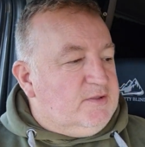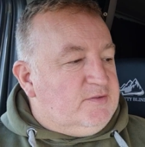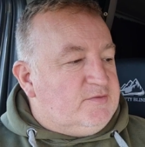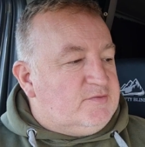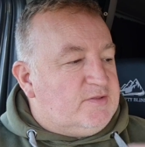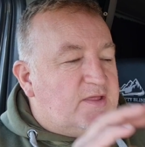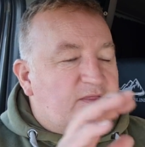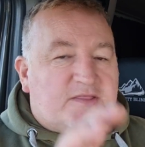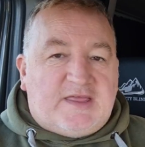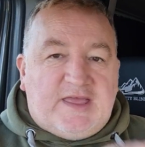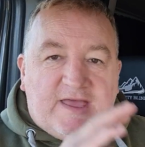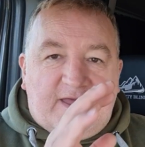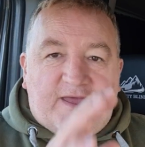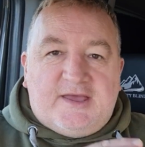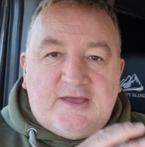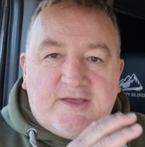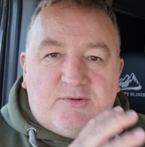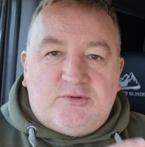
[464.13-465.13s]
So that
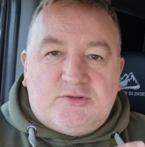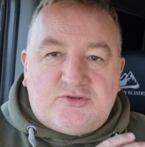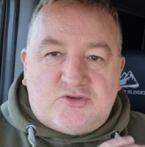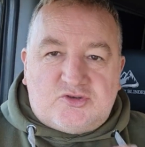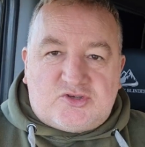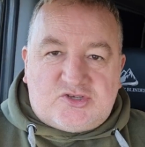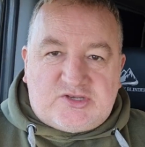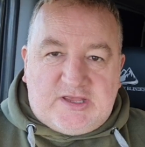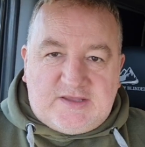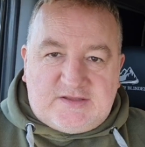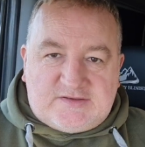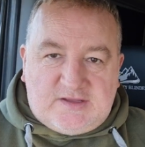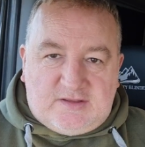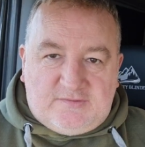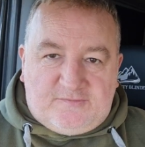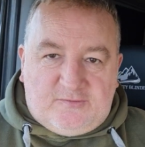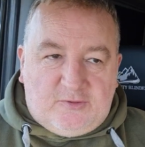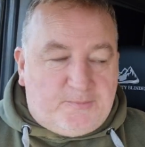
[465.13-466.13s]
there will just set
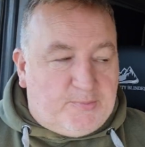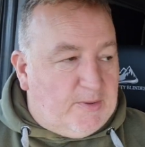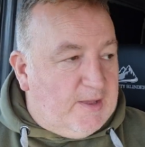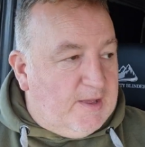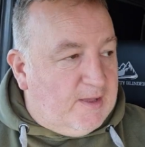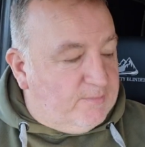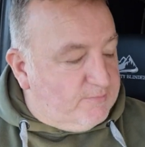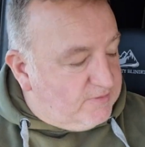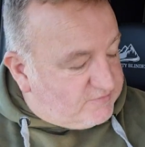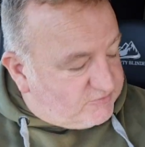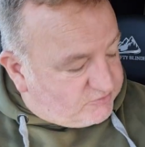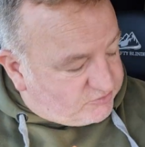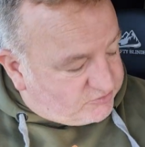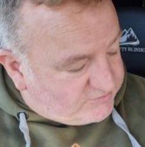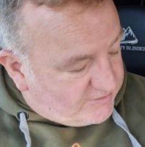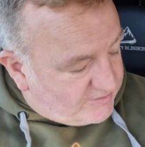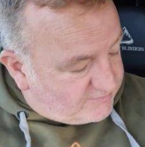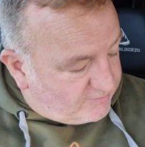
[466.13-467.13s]
itself up. Um, it's
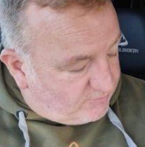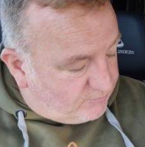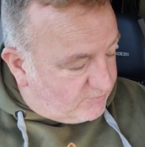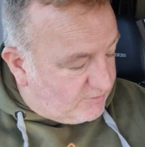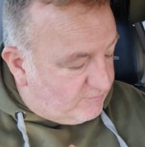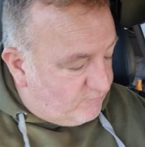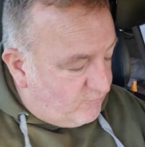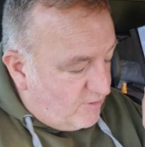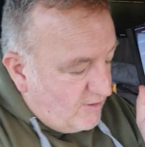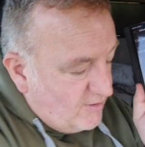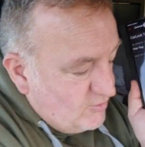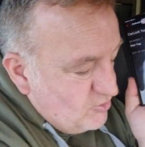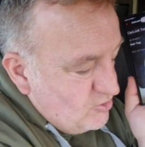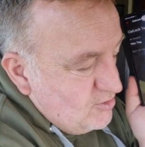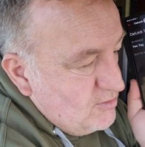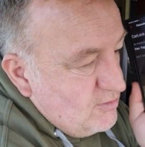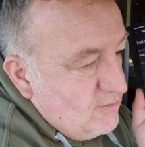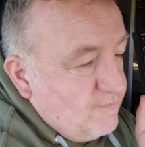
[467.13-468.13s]
stating that we're in
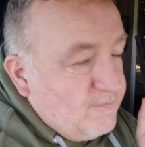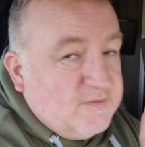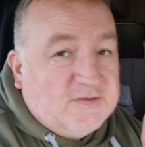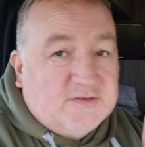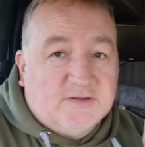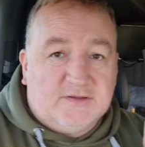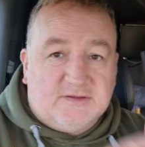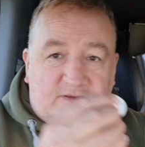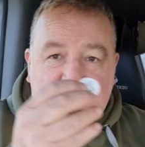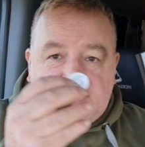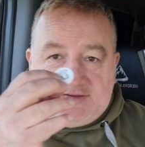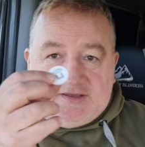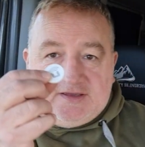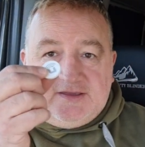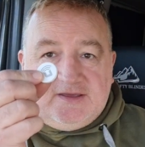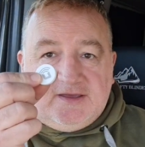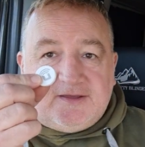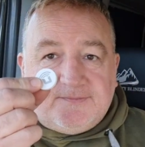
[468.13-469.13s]
range, and obviously it's
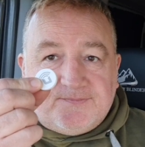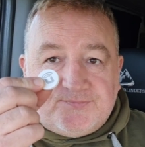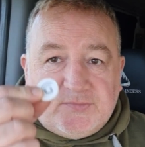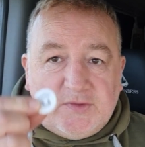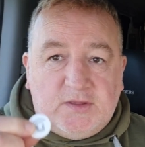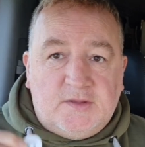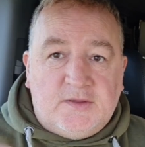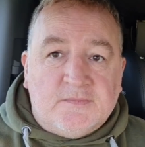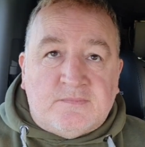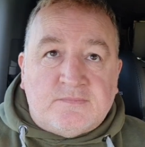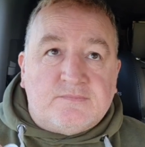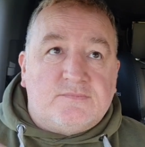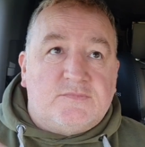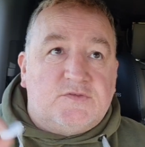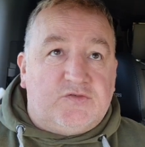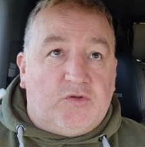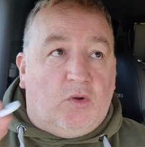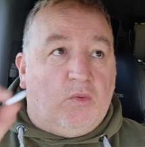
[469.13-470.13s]
here.
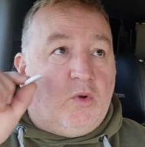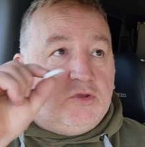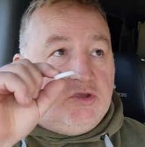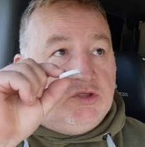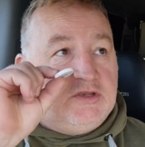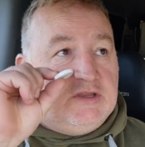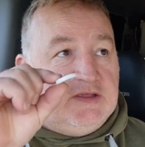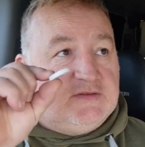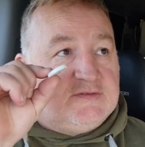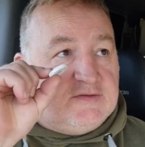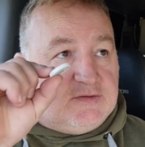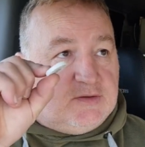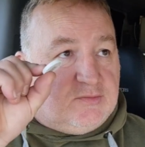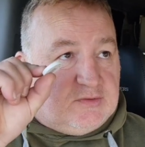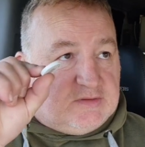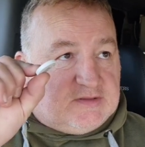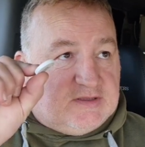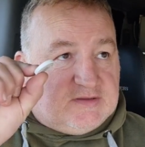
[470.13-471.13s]
So what you need to
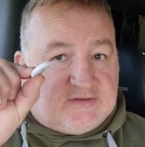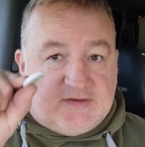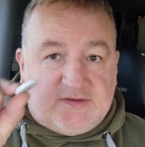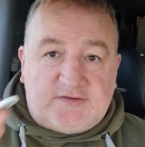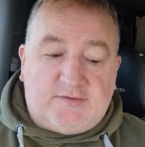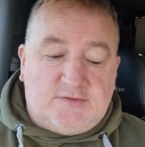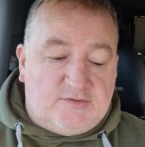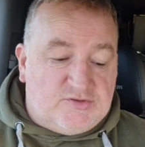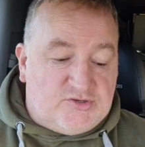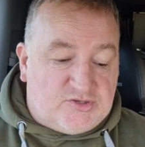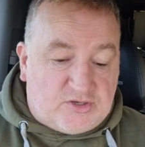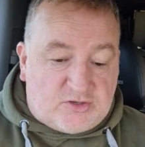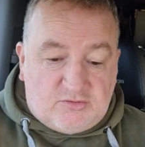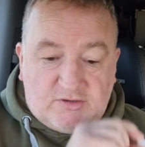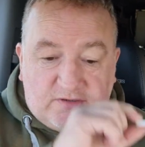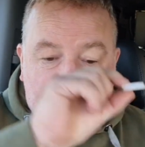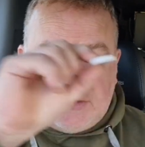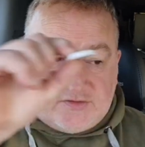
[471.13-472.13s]
do with this is
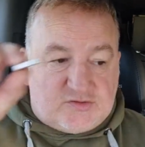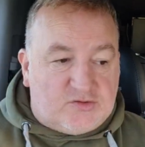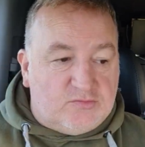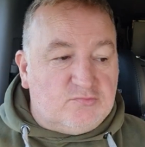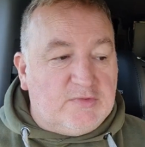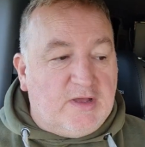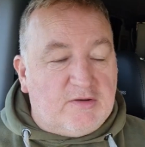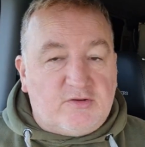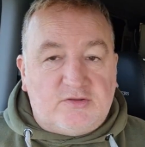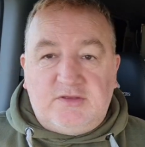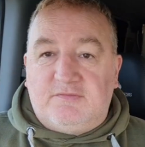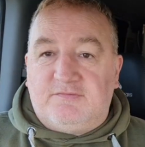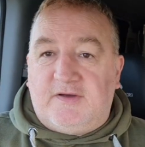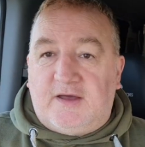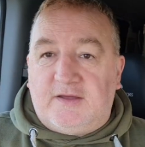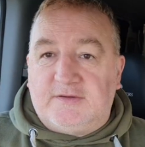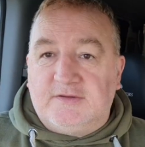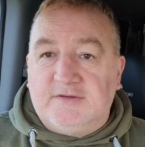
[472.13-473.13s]
secrete it somewhere on your
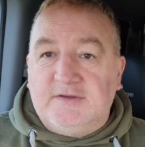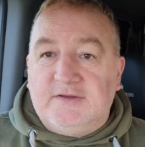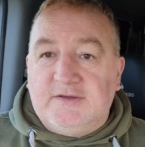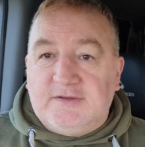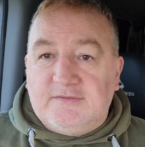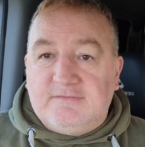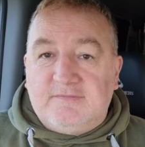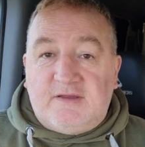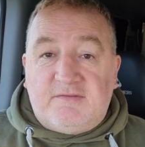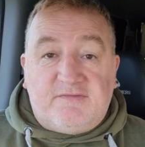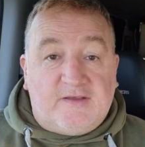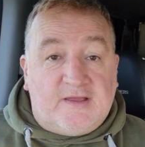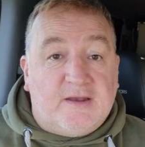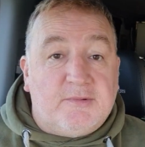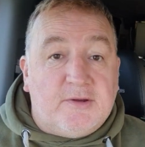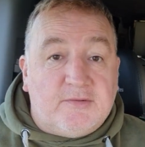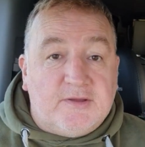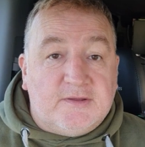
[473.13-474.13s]
van and
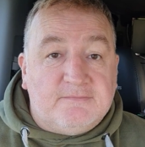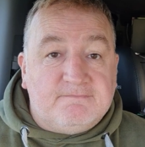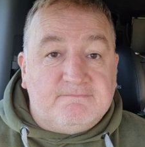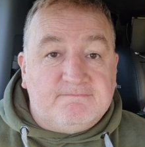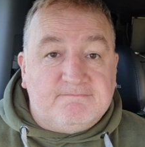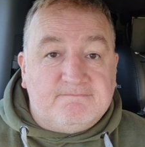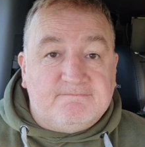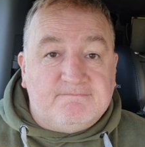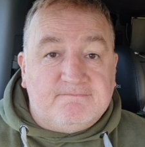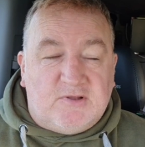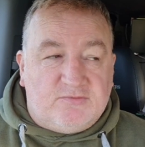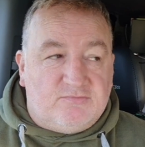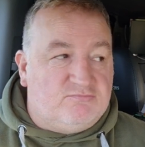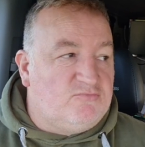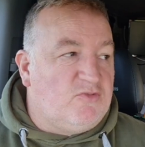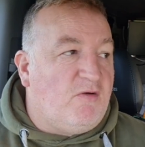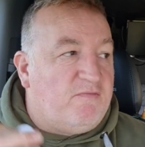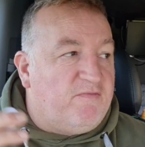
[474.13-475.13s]
forget about it. Well,
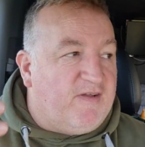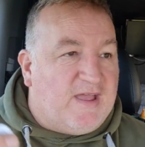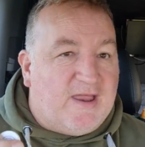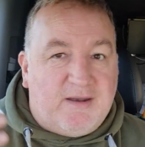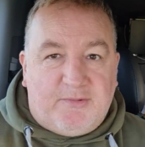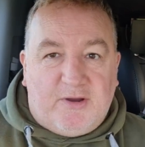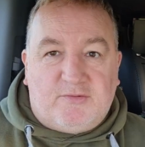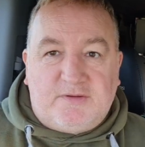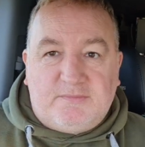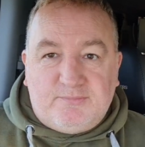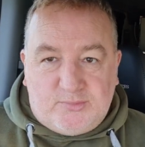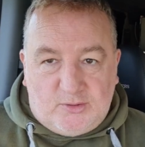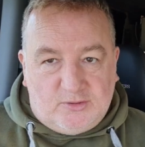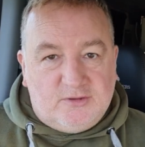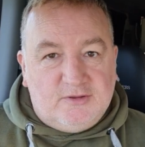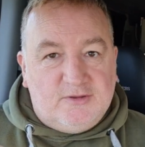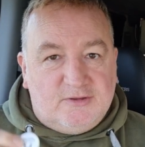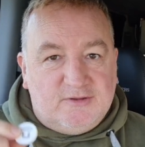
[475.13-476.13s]
not forget about it,
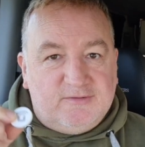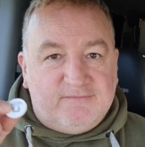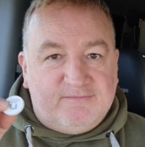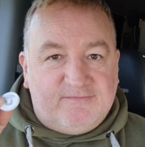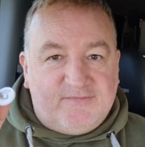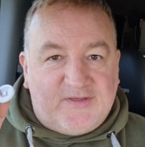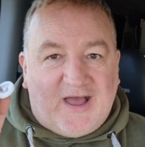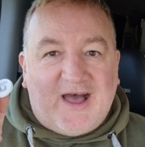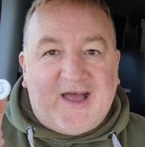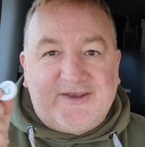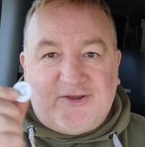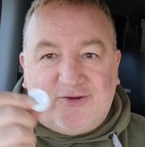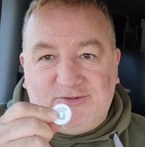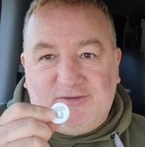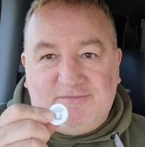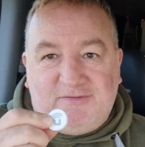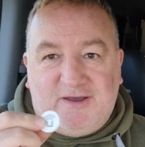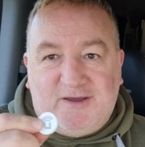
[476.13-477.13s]
but hide it
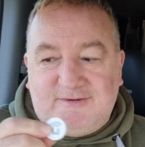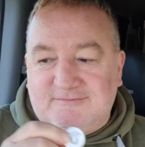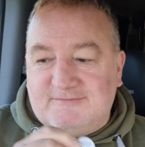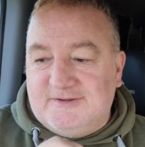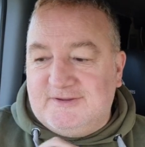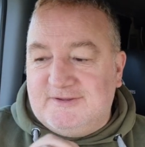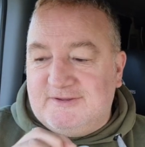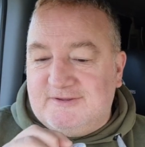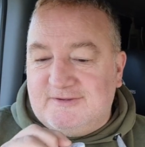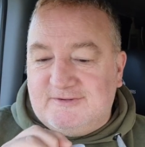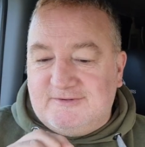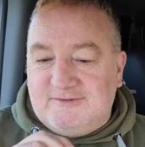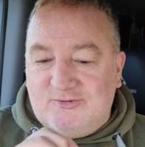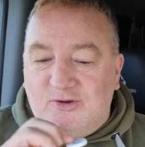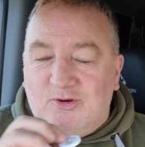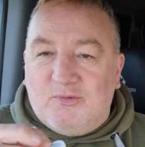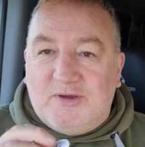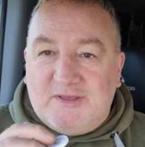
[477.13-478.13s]
on your van,
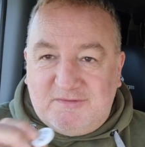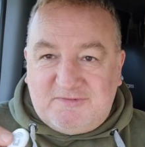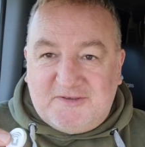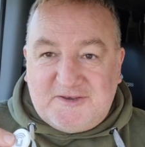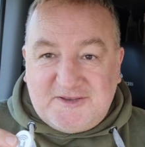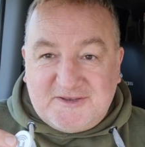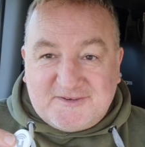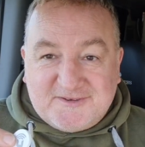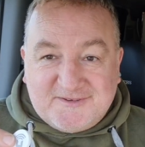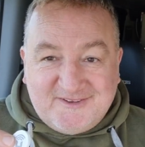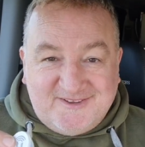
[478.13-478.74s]
know where you've hid it.